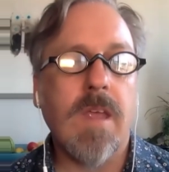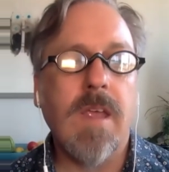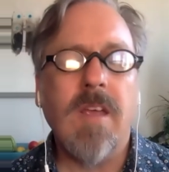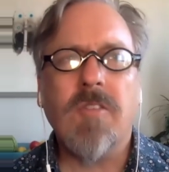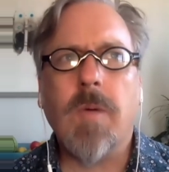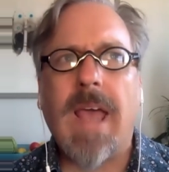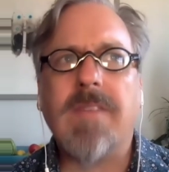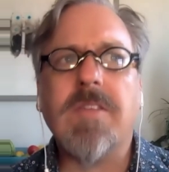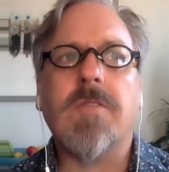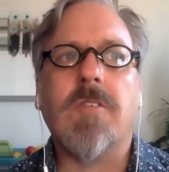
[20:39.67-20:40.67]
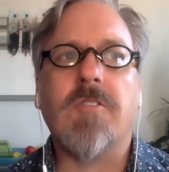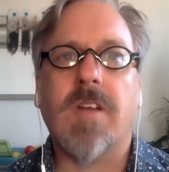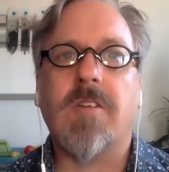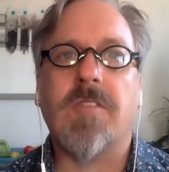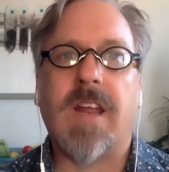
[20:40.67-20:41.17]
So we have to first
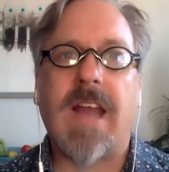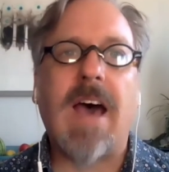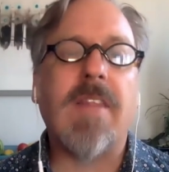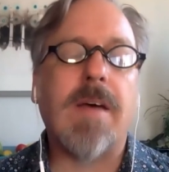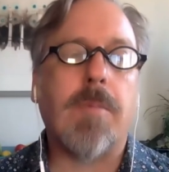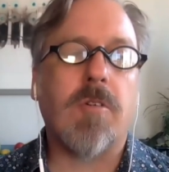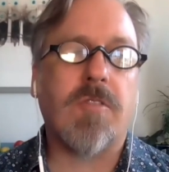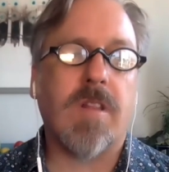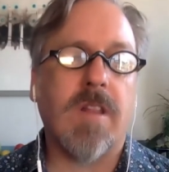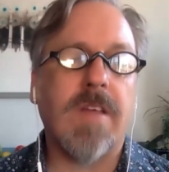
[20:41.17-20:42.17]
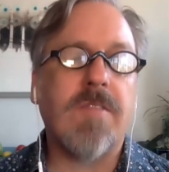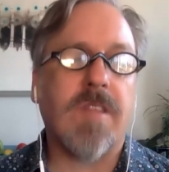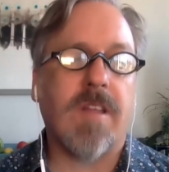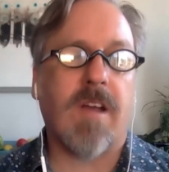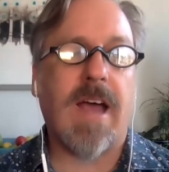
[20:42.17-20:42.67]
understand how that person lives in
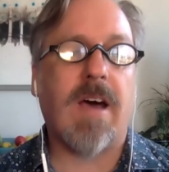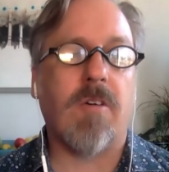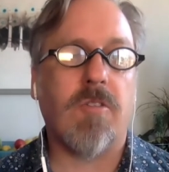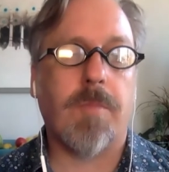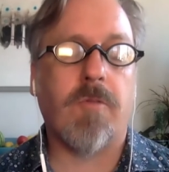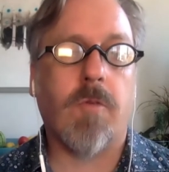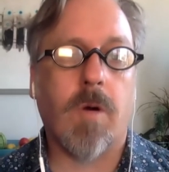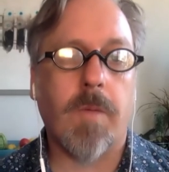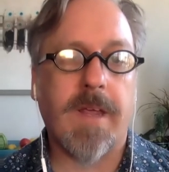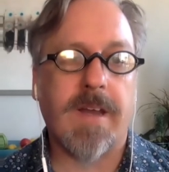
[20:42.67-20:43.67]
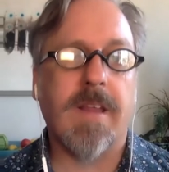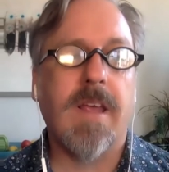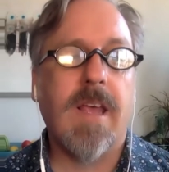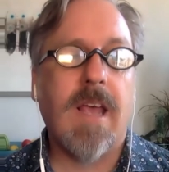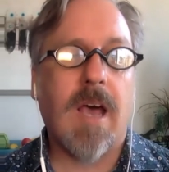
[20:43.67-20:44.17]
their house before we can
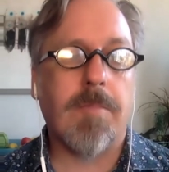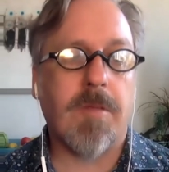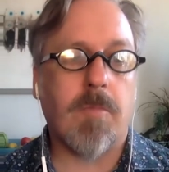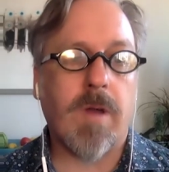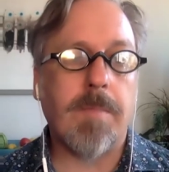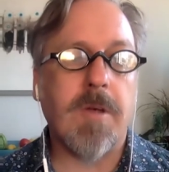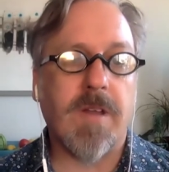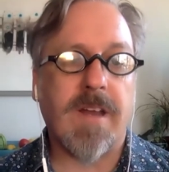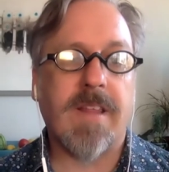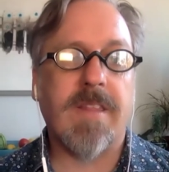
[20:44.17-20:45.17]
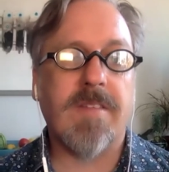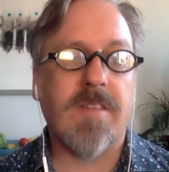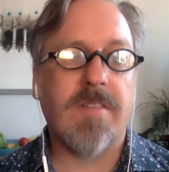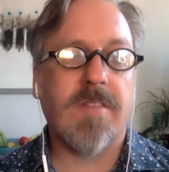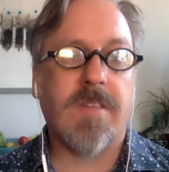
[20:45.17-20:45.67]
help them rebuild it. And this
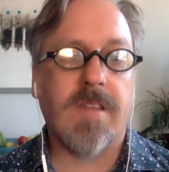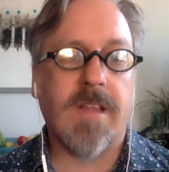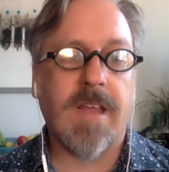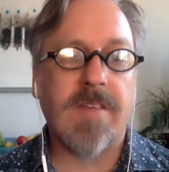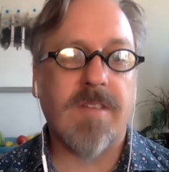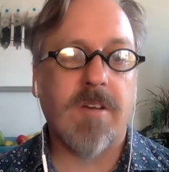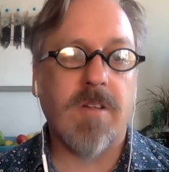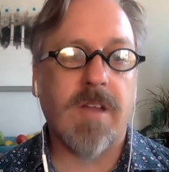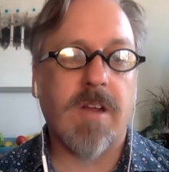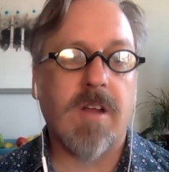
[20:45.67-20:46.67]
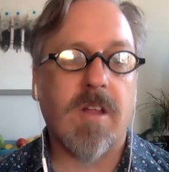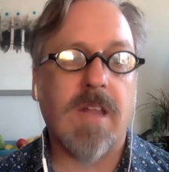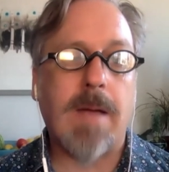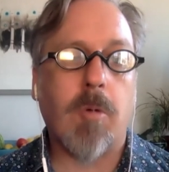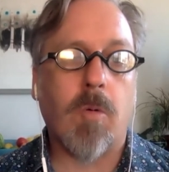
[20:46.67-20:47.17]
is, like I said earlier, a
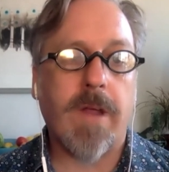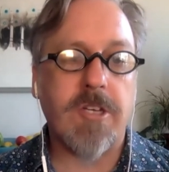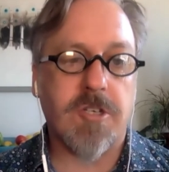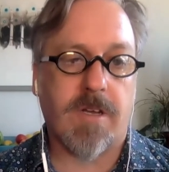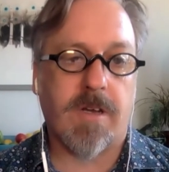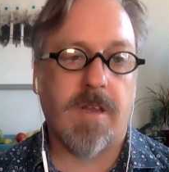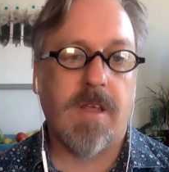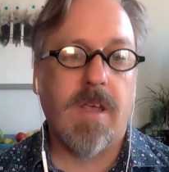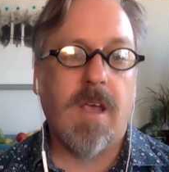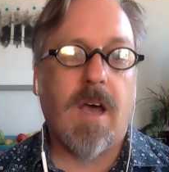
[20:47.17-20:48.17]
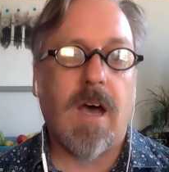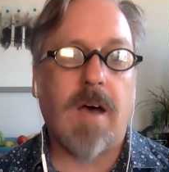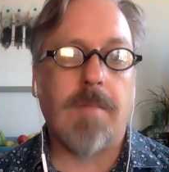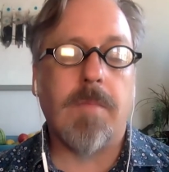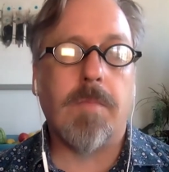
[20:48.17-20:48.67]
collaboration.
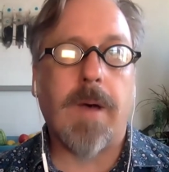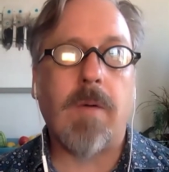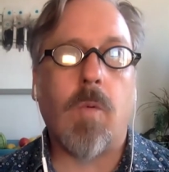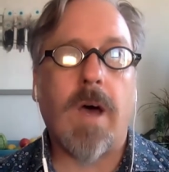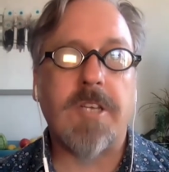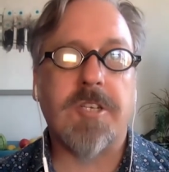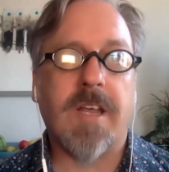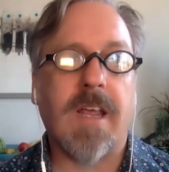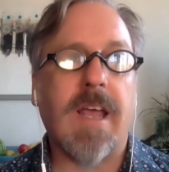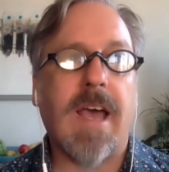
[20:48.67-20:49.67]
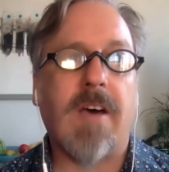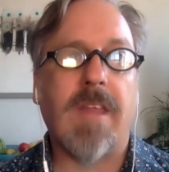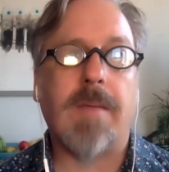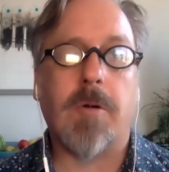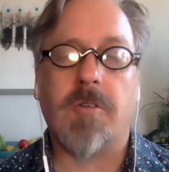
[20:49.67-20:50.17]
By watching how
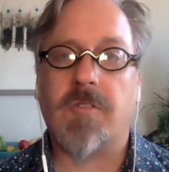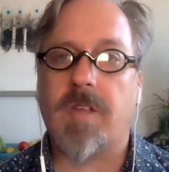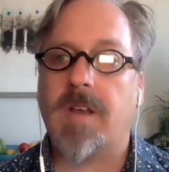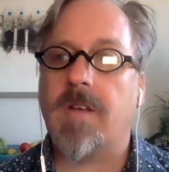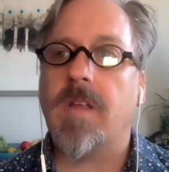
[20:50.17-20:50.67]
that person